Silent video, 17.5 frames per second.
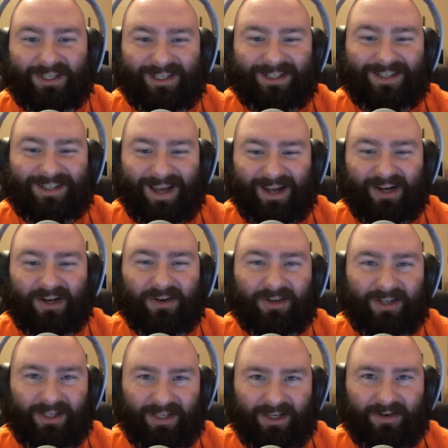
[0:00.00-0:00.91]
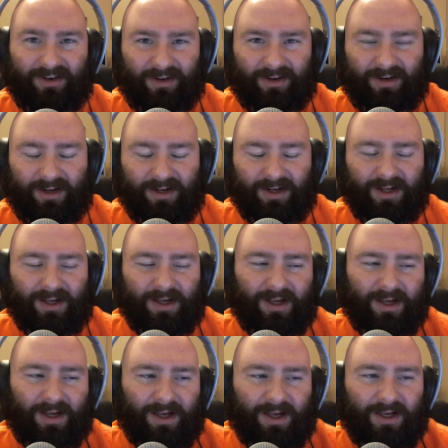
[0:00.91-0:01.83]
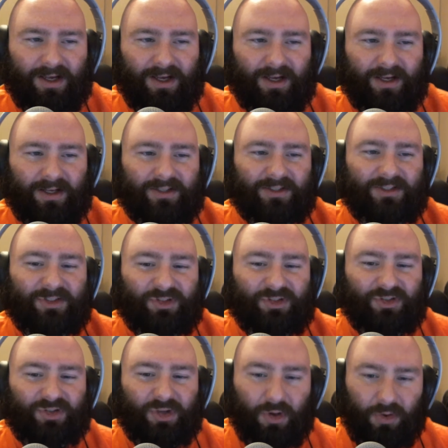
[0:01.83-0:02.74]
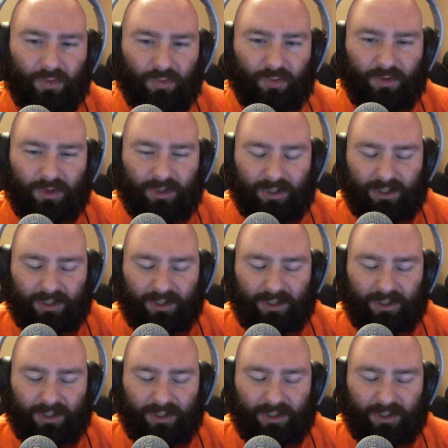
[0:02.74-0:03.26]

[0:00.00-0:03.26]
an entire year. So